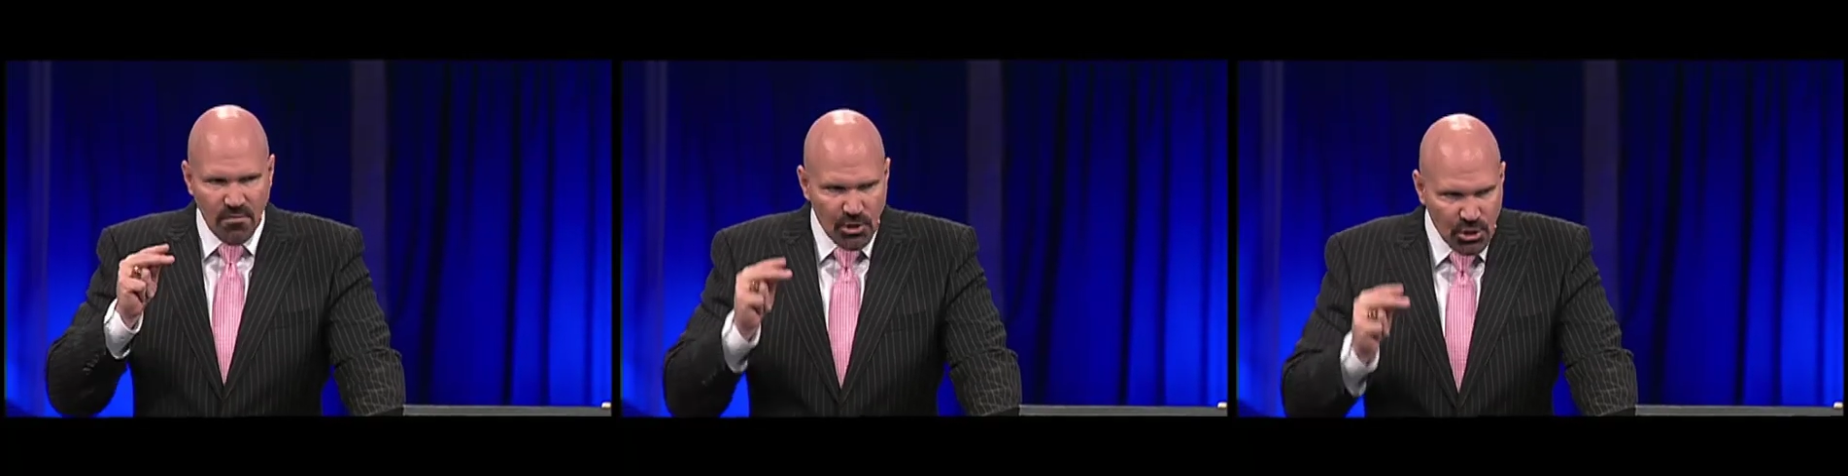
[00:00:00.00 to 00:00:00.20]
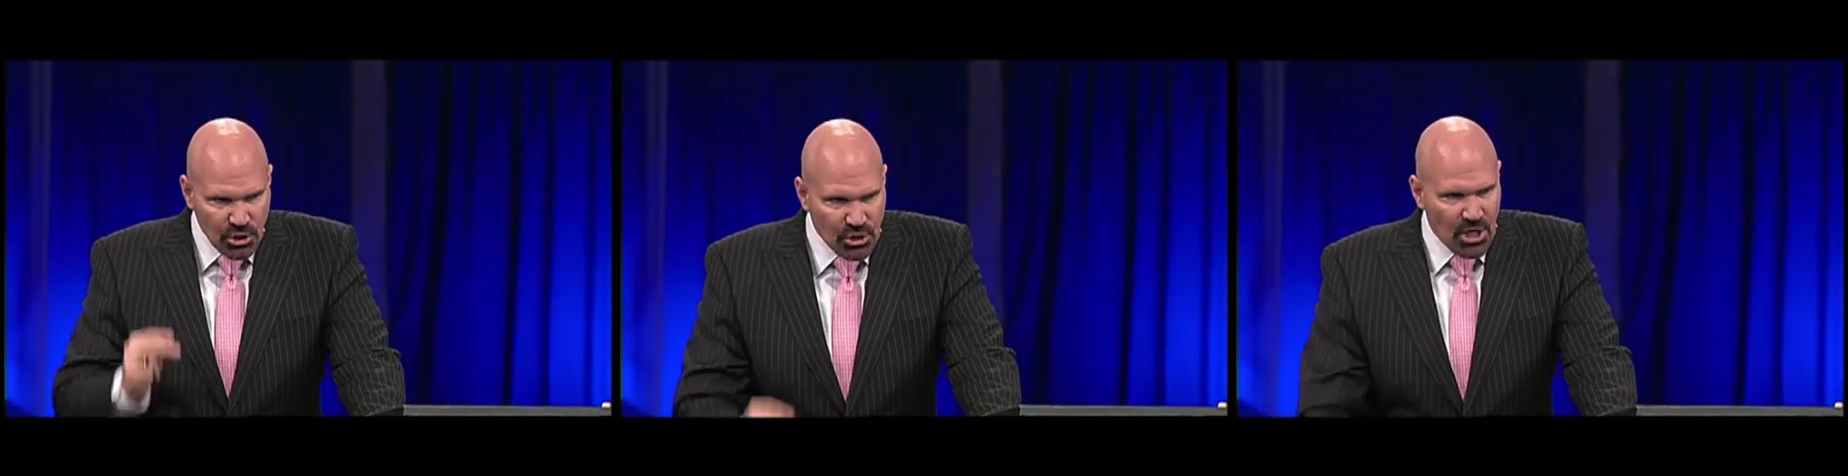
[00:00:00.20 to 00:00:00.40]

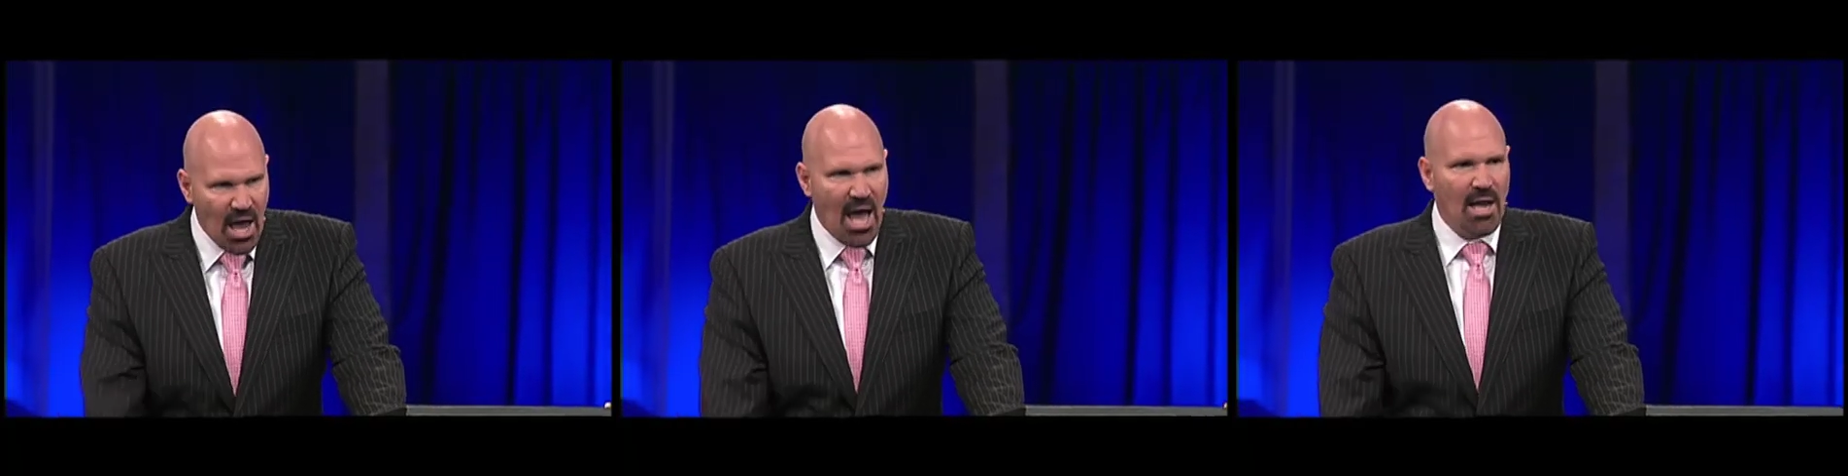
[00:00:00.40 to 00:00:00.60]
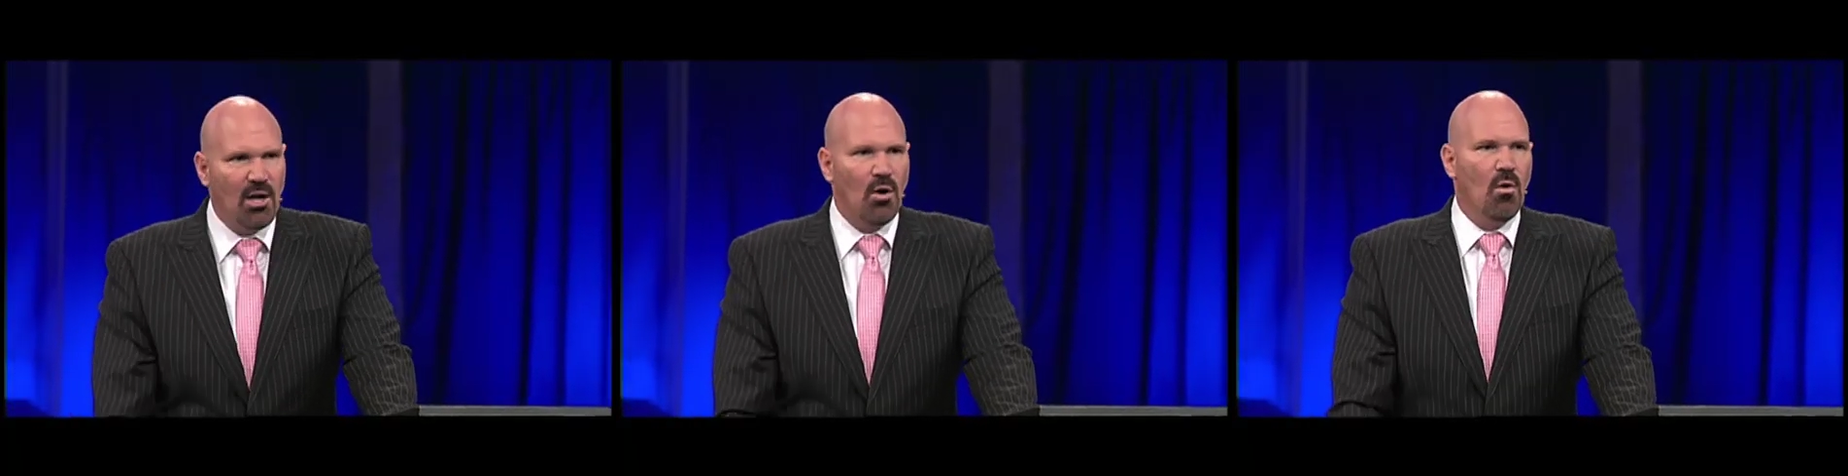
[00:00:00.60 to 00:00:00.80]
the
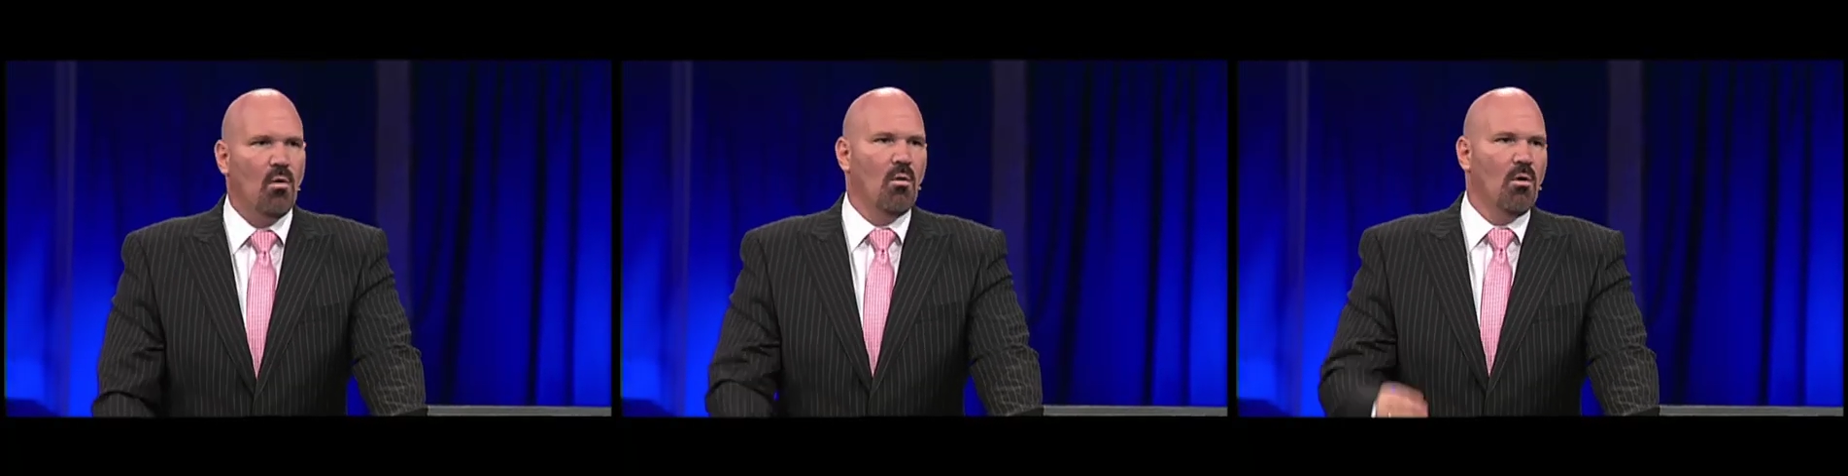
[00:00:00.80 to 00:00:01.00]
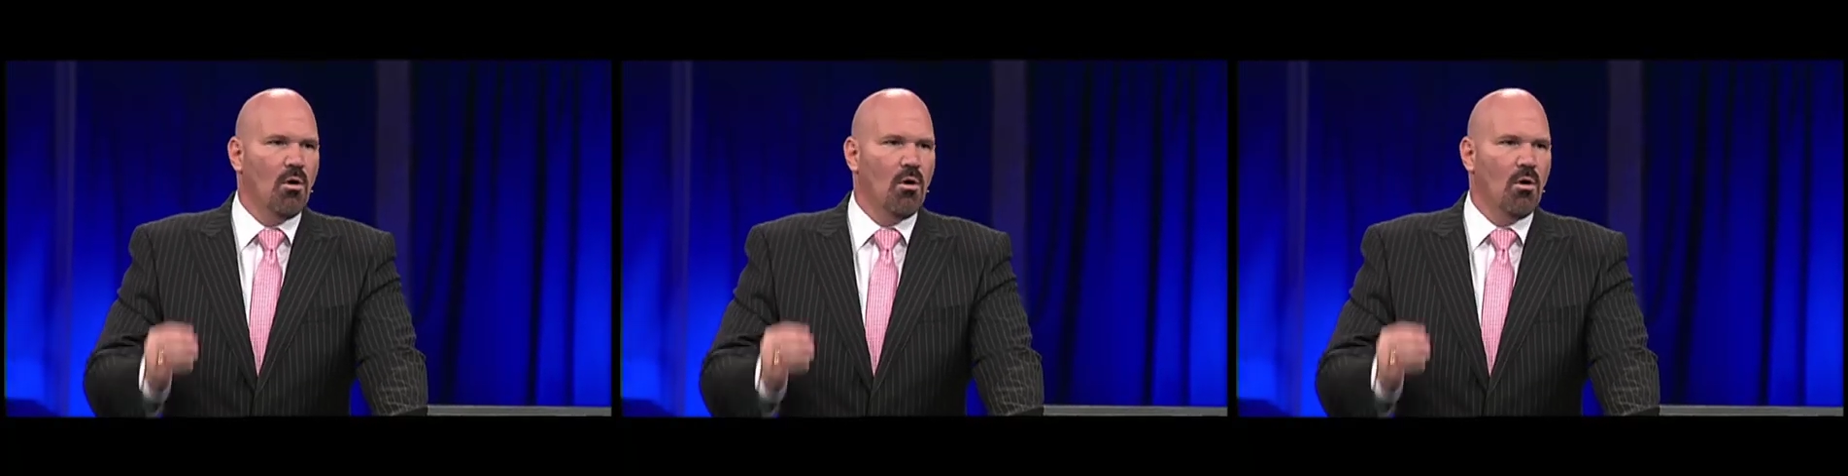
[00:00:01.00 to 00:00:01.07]
shadow